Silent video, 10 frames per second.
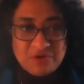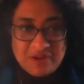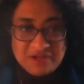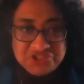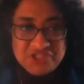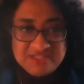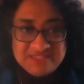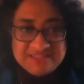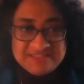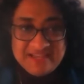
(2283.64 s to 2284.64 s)

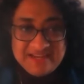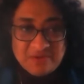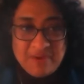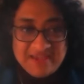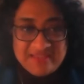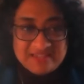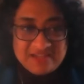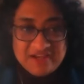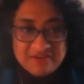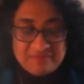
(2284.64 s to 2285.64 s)
questions in a way that's
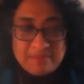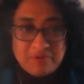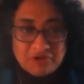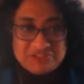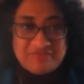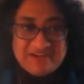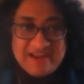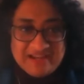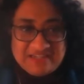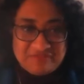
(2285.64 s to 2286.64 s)
kind of positive and
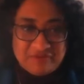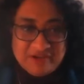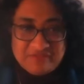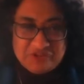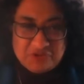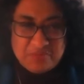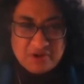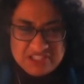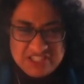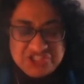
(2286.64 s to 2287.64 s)
negative for individual
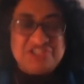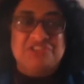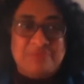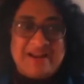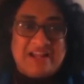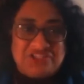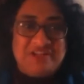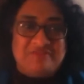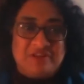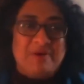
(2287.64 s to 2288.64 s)
politicians, when
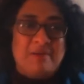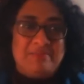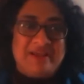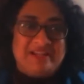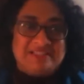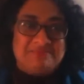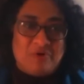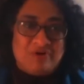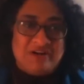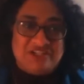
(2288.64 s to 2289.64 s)
actually for the public it's
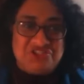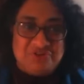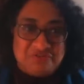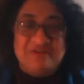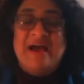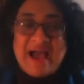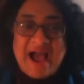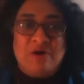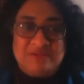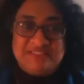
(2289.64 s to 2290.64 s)
more an issue of
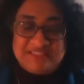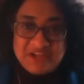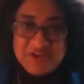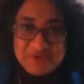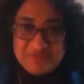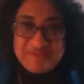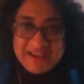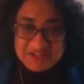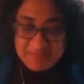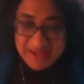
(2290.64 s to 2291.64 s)
how is this going to
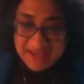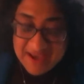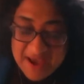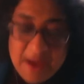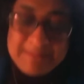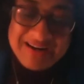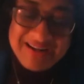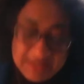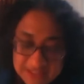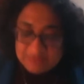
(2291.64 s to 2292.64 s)
affect me. But
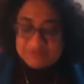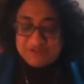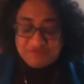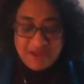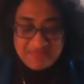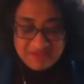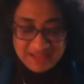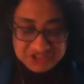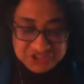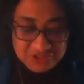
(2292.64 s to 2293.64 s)
in terms of whether
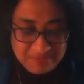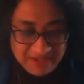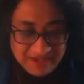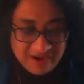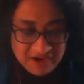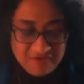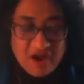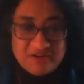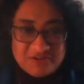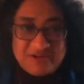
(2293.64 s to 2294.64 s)
they should be kind of
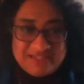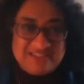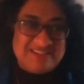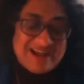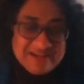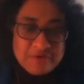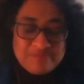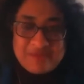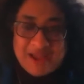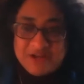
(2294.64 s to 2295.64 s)
uncritical, I
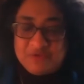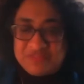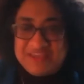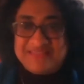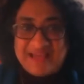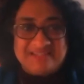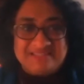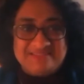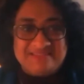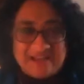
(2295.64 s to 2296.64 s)
don't think
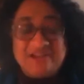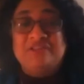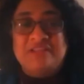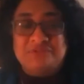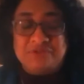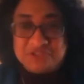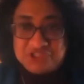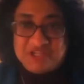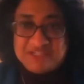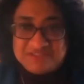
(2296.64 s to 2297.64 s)
that's what you ask
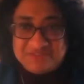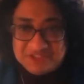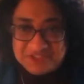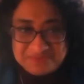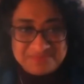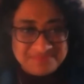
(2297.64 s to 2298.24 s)
journalists to do.